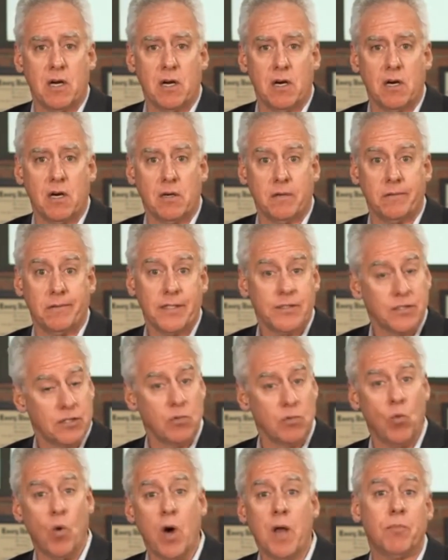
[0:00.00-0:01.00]
are less
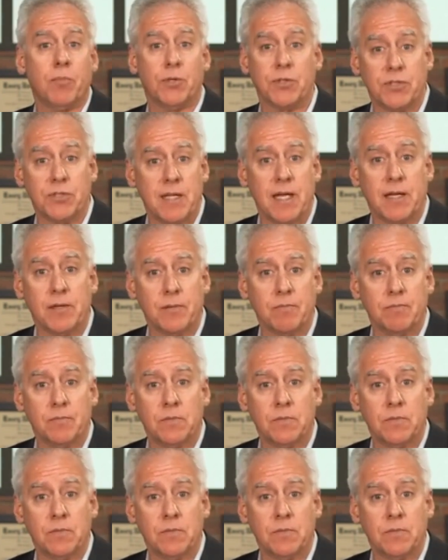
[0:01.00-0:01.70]
than 1%.